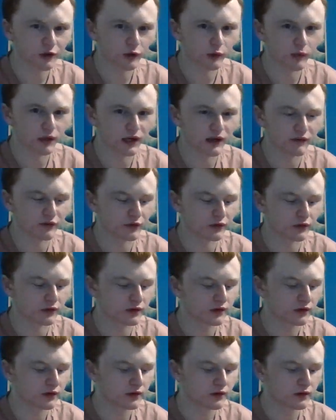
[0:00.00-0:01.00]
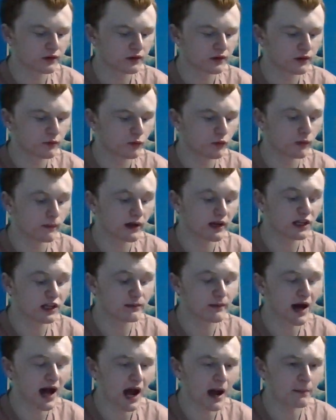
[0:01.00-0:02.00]
or whatever, will make
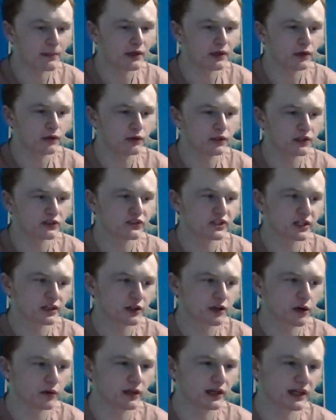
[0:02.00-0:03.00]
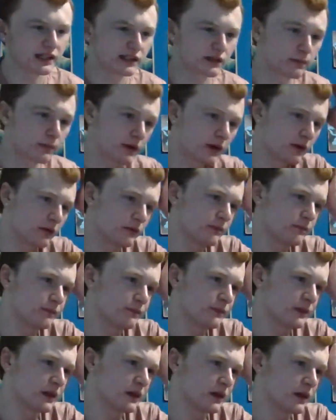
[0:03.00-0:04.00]
them happier than saying Cody has the belt.
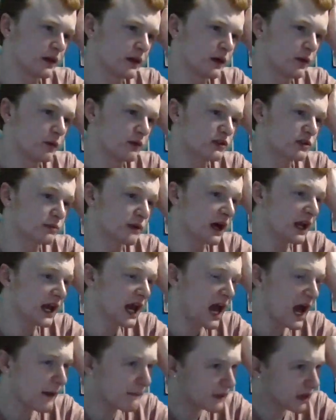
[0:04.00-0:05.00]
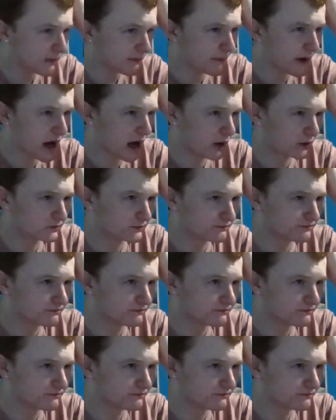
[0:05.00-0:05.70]
Which I'm not happy about.